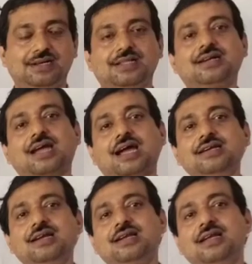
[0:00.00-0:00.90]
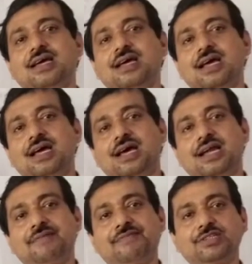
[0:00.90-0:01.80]
The title
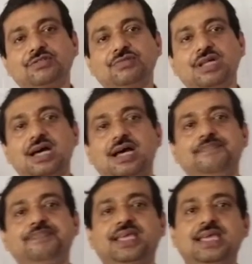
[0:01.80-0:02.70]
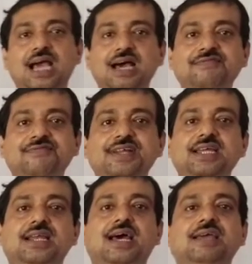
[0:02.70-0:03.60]
refers to the
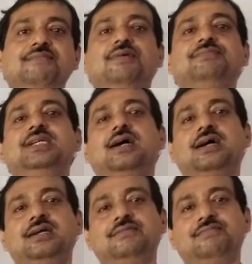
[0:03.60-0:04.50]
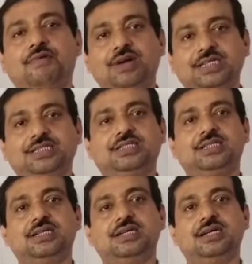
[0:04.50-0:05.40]
carefree life of the Arden forest,
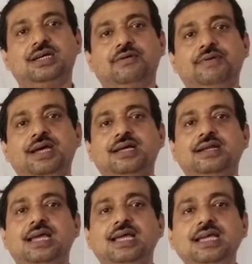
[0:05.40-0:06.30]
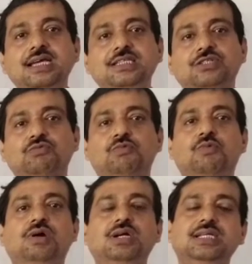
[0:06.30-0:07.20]
where each
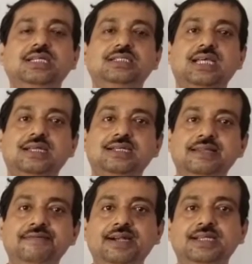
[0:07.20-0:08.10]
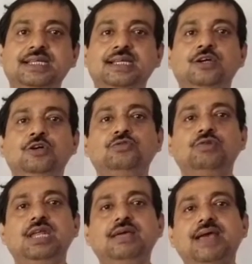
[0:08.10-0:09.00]
one is at liberty to
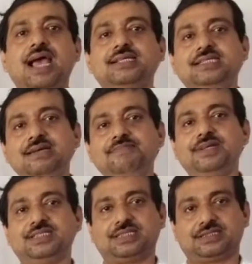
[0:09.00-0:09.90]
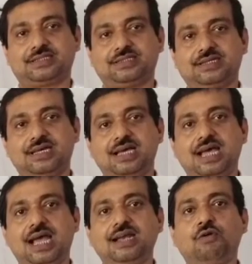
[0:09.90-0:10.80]
live as he pleases
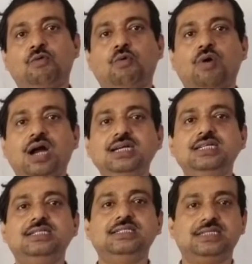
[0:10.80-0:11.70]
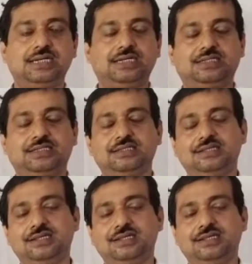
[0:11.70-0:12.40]
and what he desires.